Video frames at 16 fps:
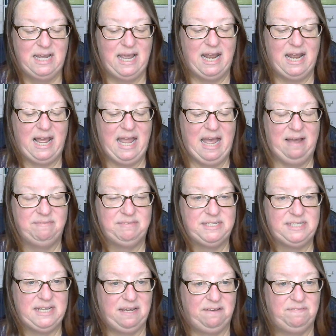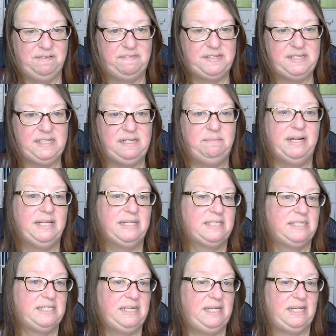And I have to take 15 minutes
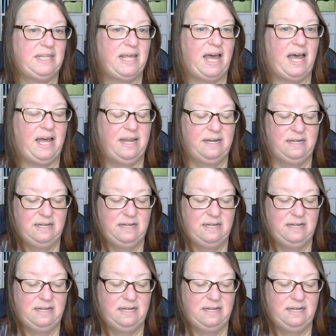to eat that.